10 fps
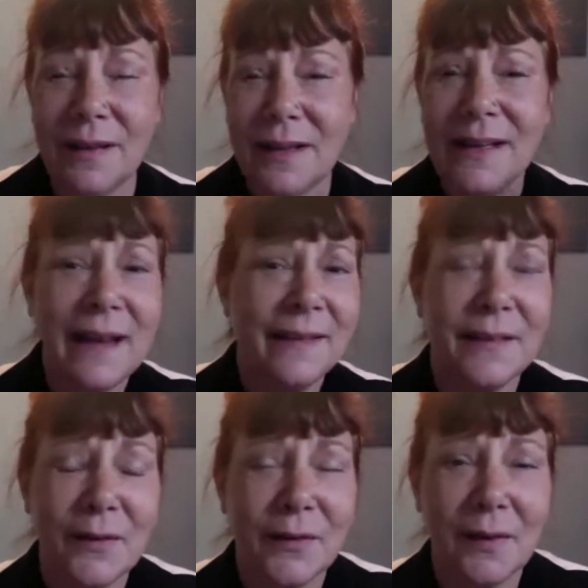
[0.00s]
And yes,
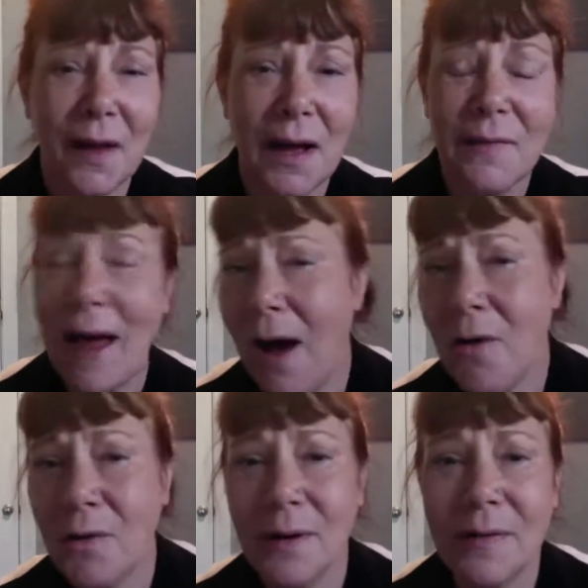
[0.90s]
there's a lot of
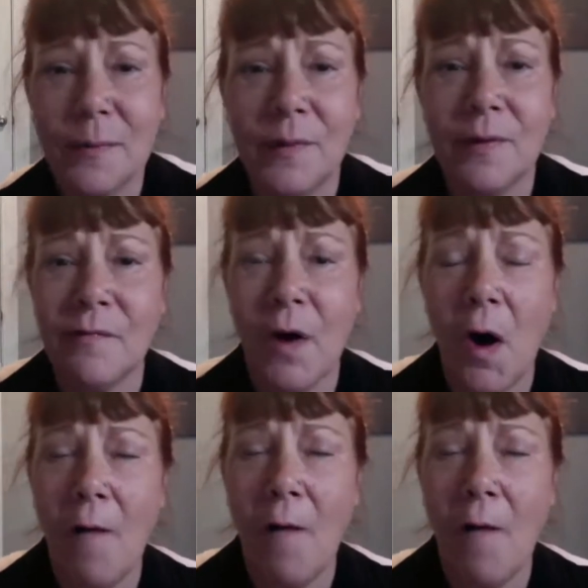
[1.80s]
algorithms involved,